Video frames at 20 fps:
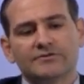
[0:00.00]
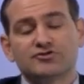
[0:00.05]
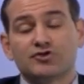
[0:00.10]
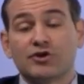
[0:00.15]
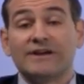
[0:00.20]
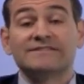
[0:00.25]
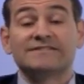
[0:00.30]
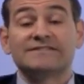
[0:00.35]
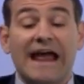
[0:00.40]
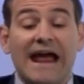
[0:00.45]

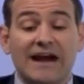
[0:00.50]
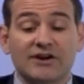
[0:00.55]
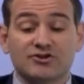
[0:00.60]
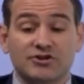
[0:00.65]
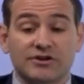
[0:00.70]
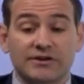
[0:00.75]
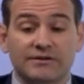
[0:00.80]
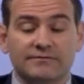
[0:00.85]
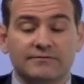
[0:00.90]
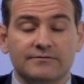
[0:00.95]

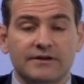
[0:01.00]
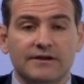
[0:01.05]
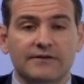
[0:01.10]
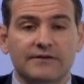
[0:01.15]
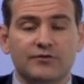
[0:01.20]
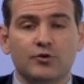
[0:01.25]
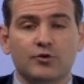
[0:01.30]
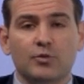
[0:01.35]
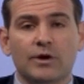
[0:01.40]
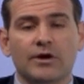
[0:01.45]
transaction,
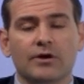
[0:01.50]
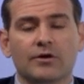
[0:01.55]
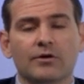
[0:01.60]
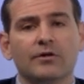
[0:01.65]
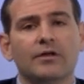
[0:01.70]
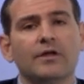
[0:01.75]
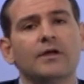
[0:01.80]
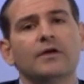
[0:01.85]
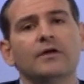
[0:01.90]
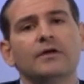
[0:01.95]
if you
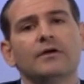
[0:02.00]
will,